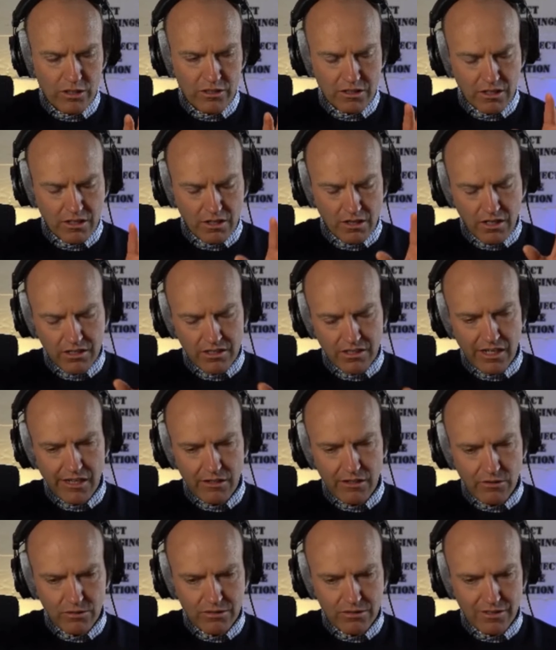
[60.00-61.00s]

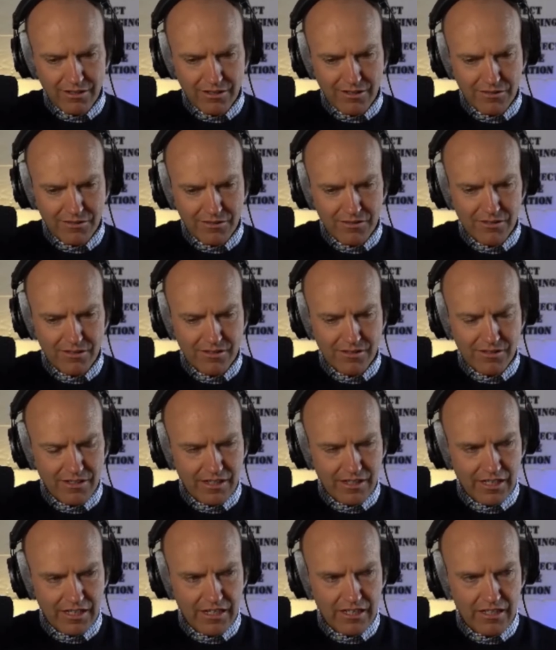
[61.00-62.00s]
Garden.io does,
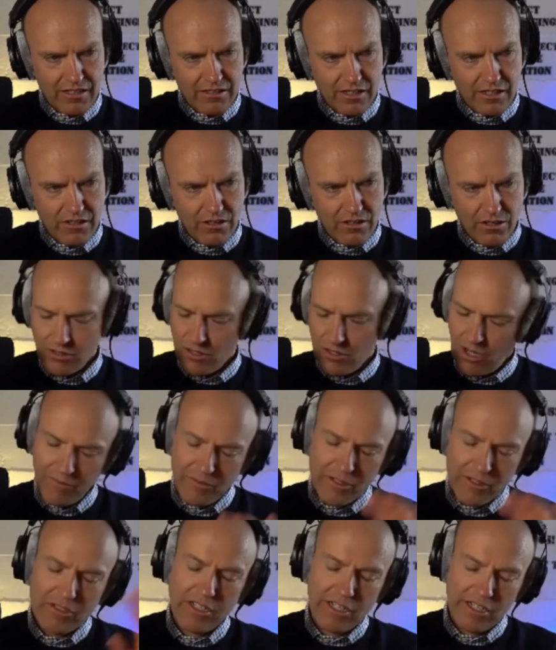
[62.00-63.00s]
and also
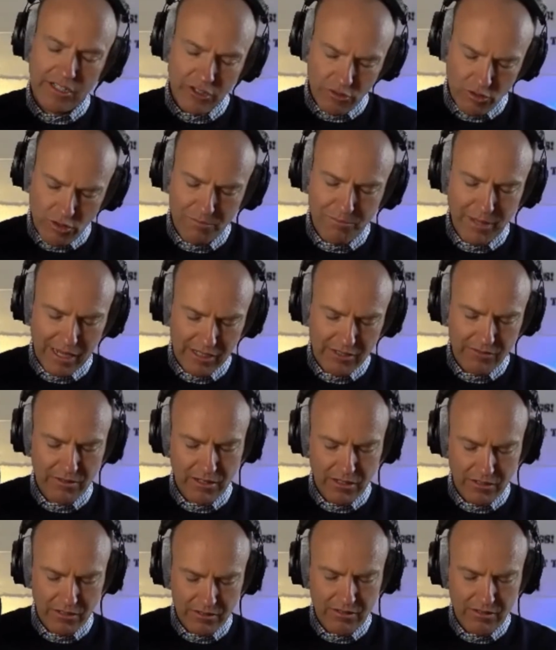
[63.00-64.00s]
obviously your
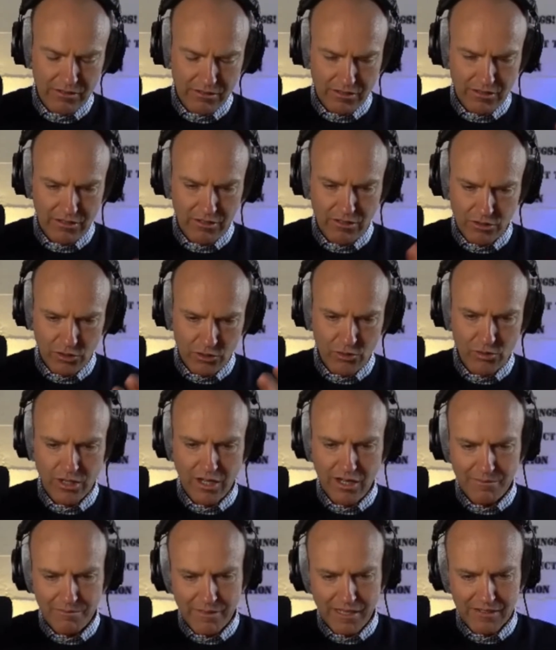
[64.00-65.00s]
background, because you and
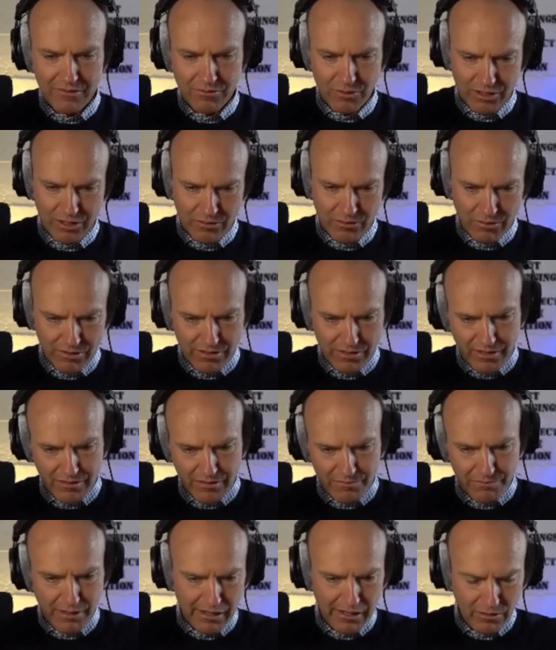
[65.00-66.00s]
I met when you were still
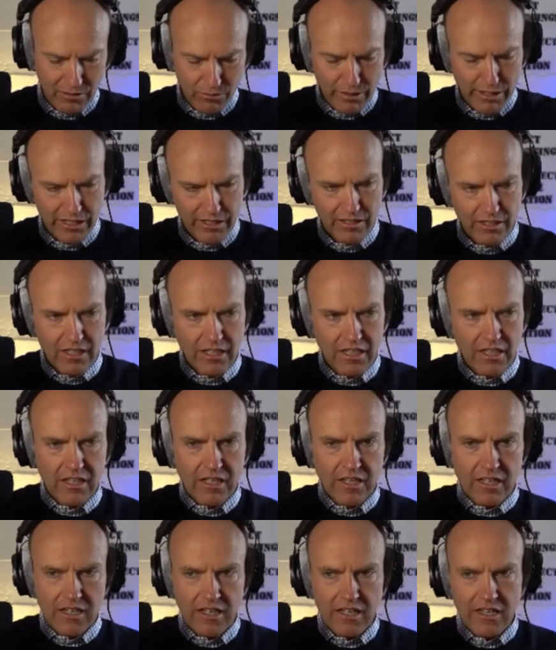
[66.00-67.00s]
at BioWink,
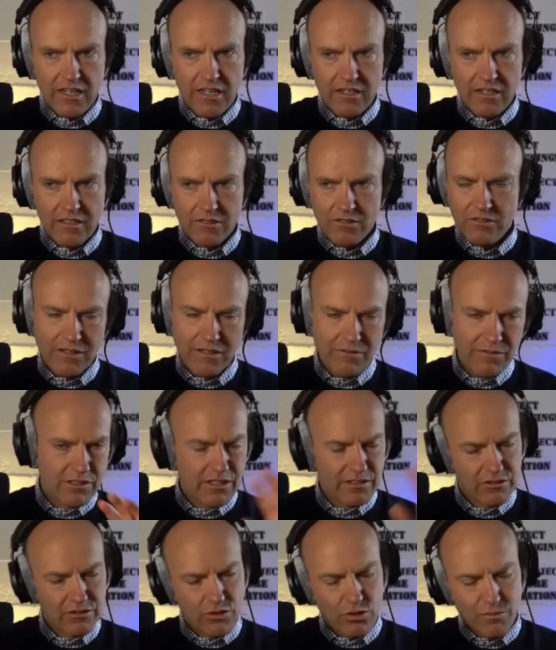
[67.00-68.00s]
and just give us
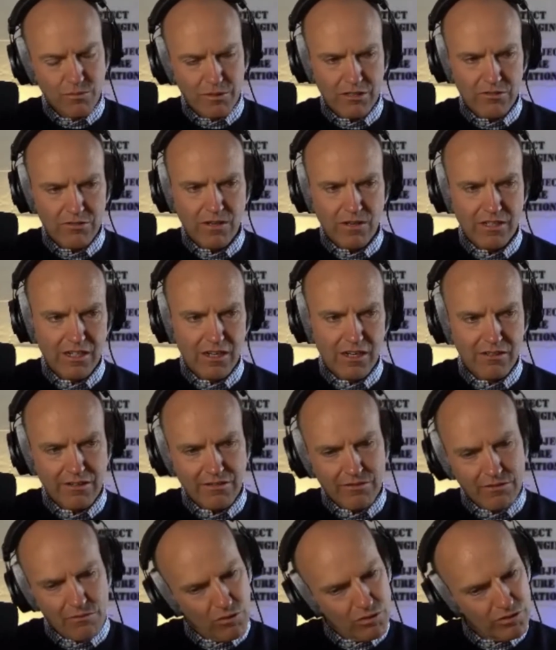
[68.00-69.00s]
a 2 minute rundown, and
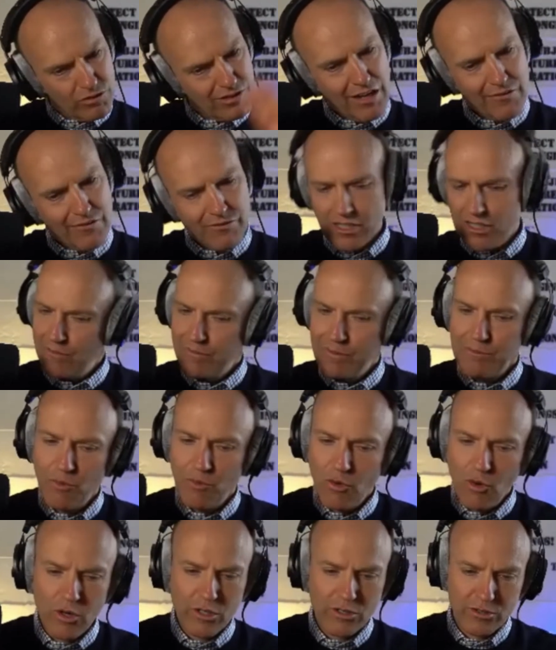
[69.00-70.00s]
then we'll dive a little bit
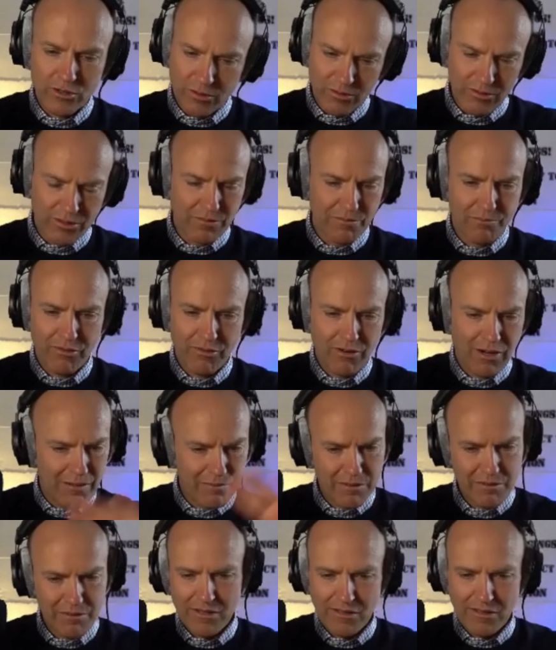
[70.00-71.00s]
more into the
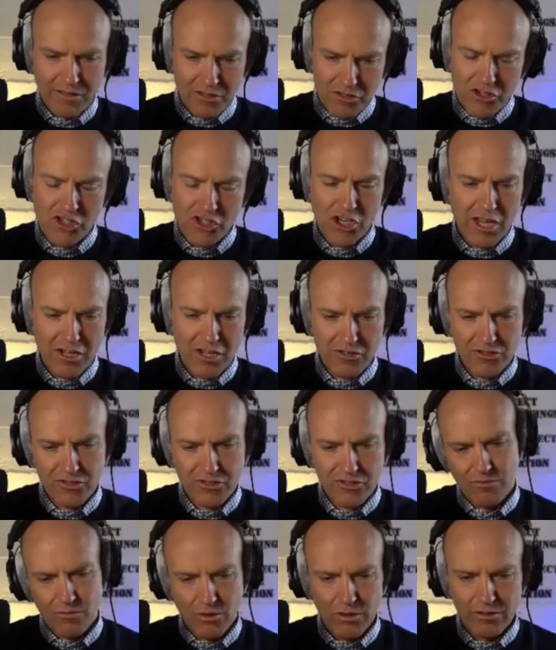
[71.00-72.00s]
problems and the changes
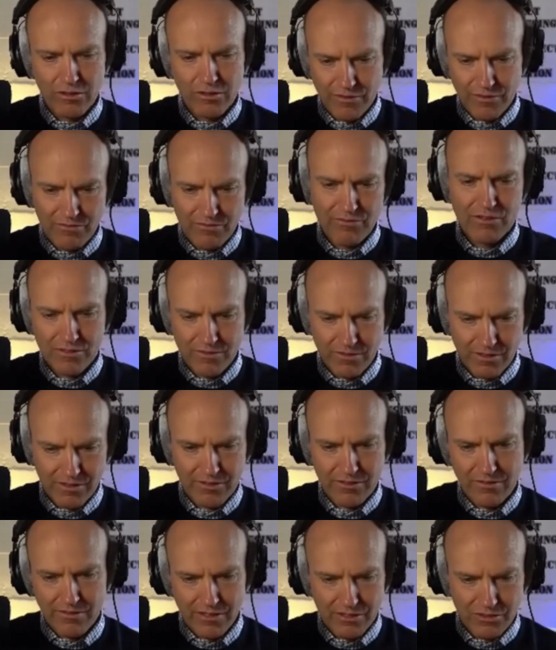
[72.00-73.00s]
the world of
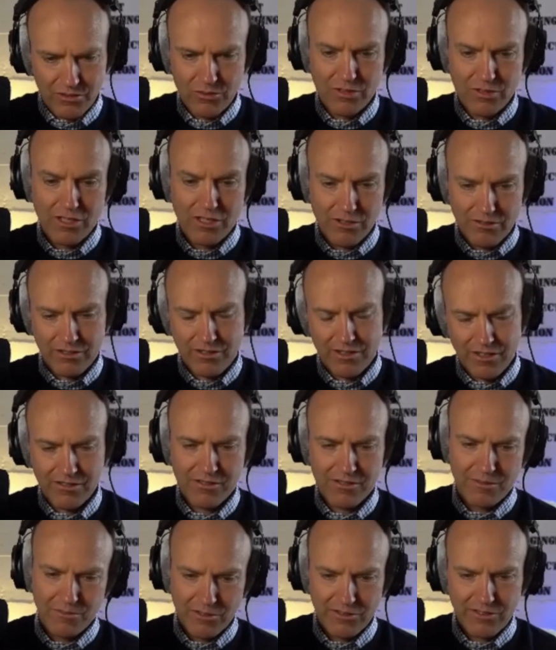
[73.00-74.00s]
infrastructure that you see your
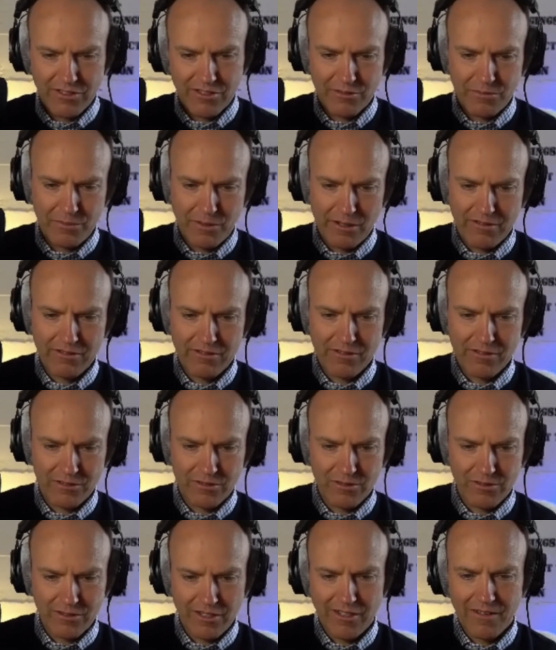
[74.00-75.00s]
customers experiencing
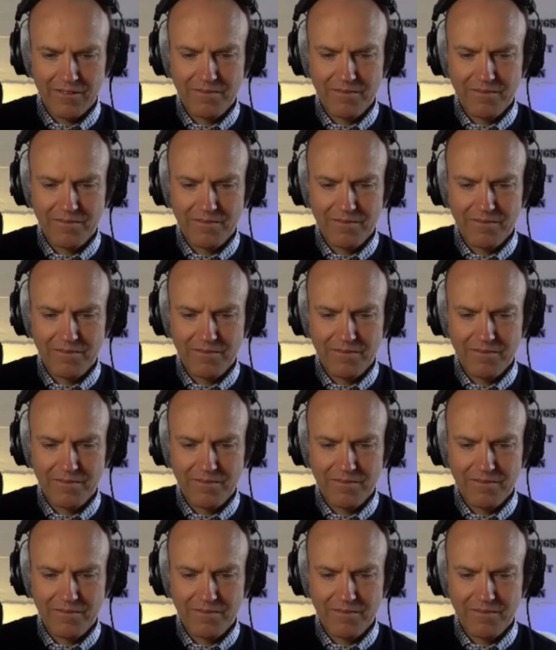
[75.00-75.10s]
today.